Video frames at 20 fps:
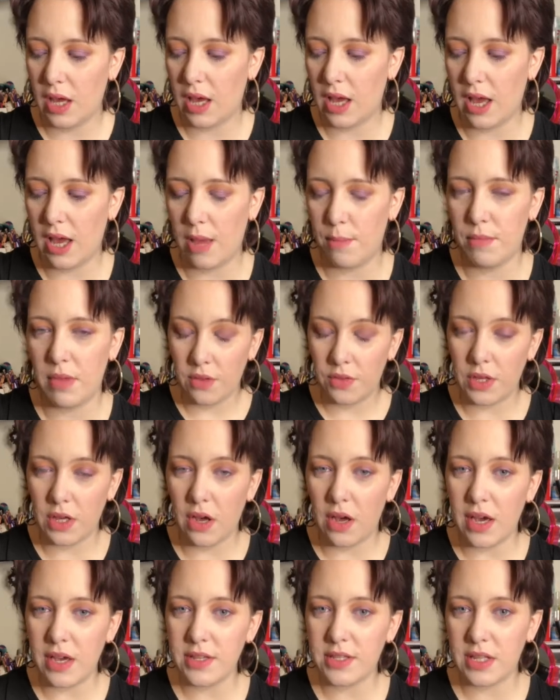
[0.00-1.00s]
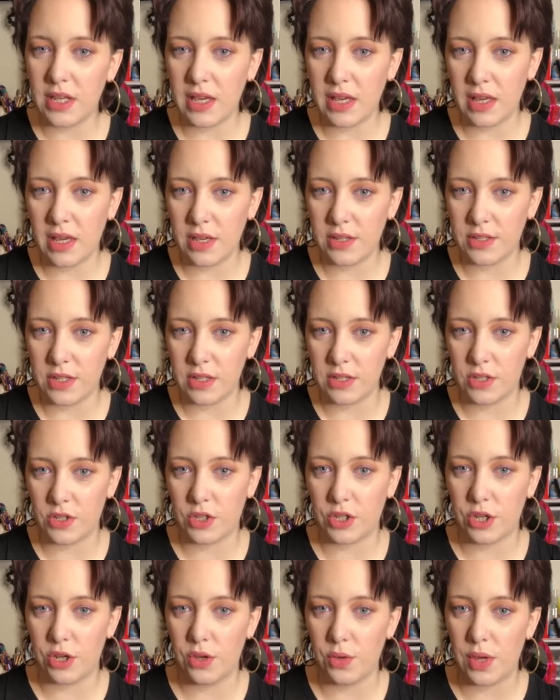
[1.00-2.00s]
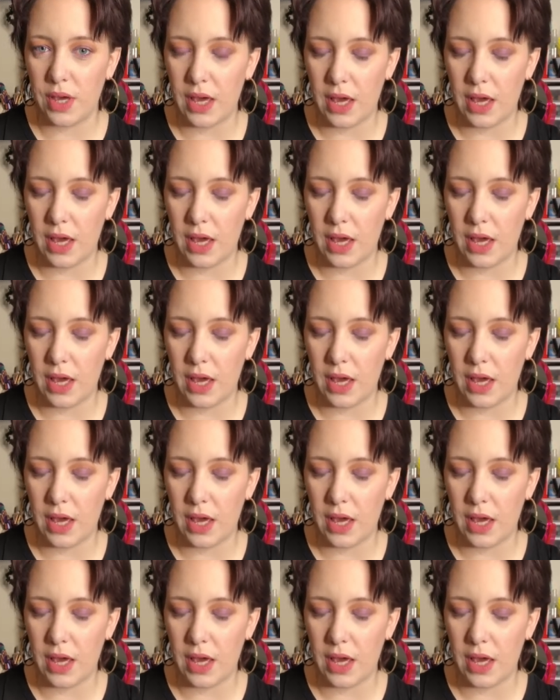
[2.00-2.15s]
The idea is to